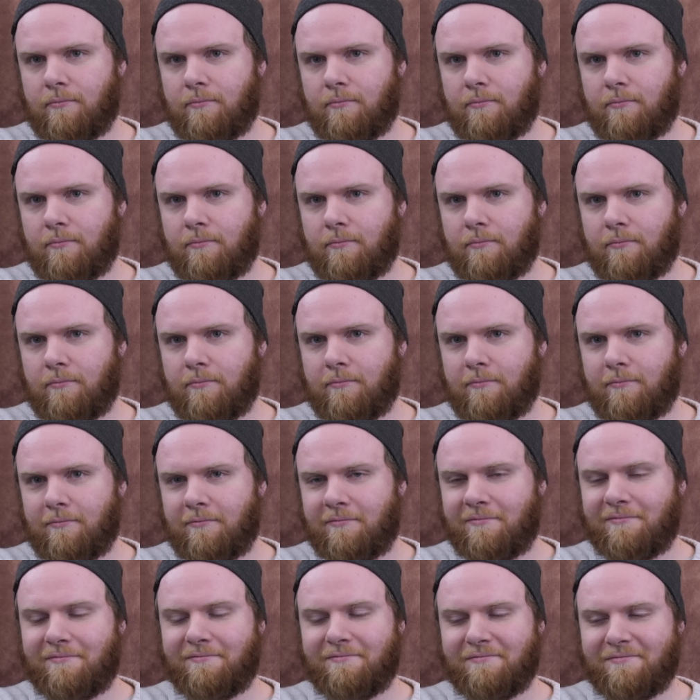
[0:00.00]

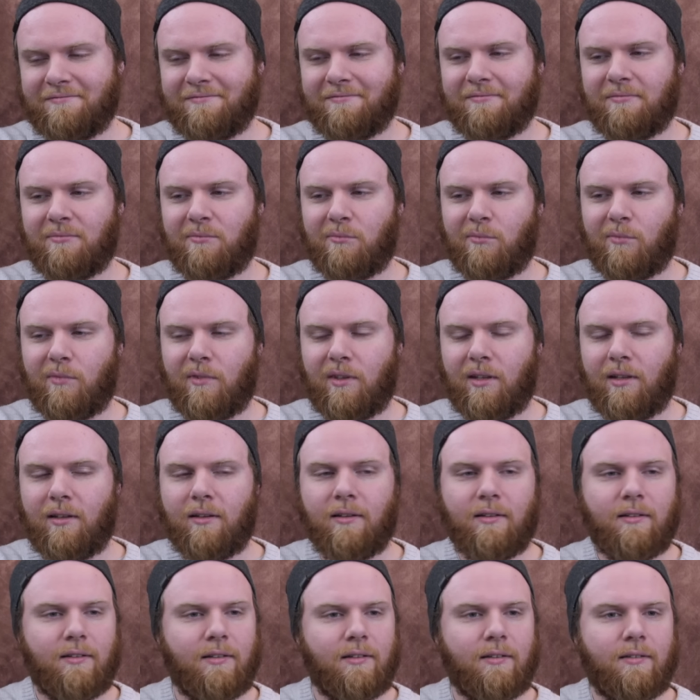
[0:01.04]

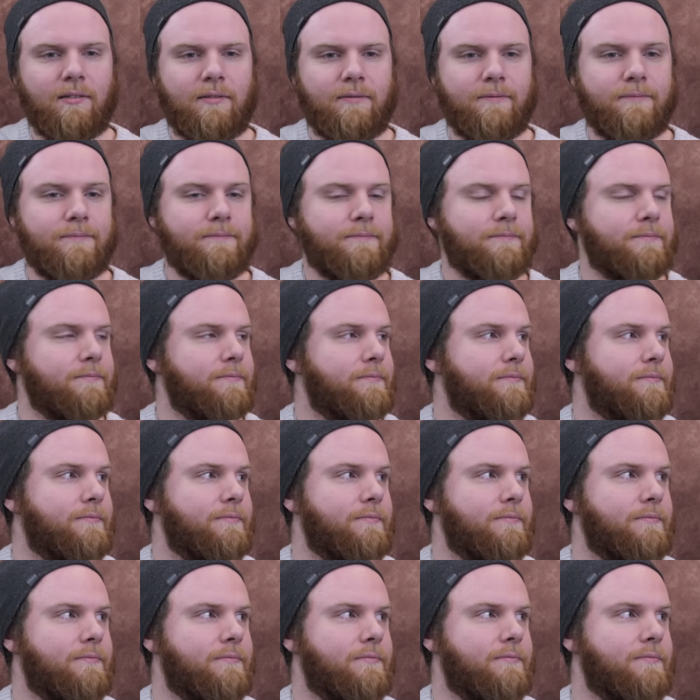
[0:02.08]

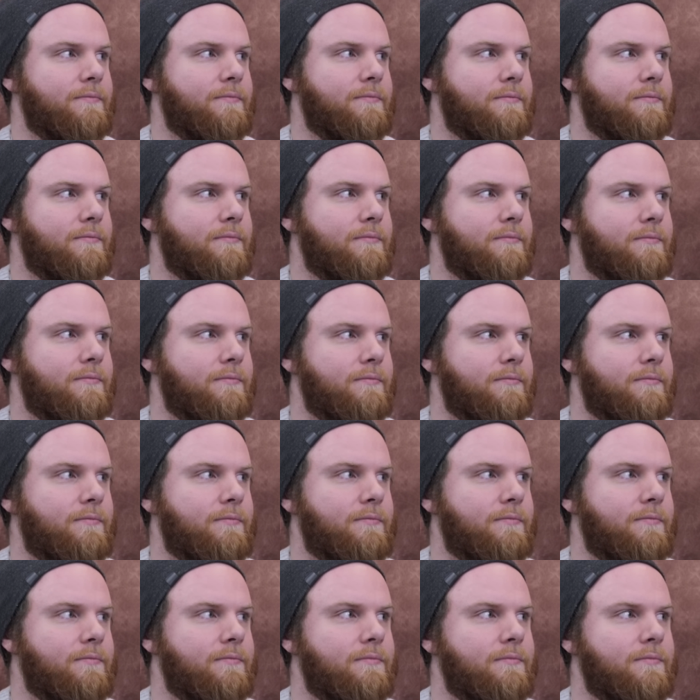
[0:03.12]

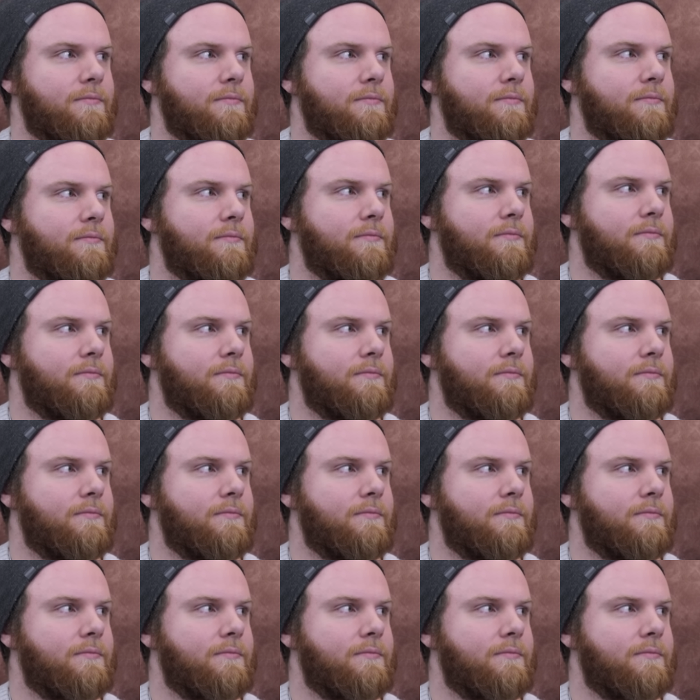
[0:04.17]
This person isn't speaking.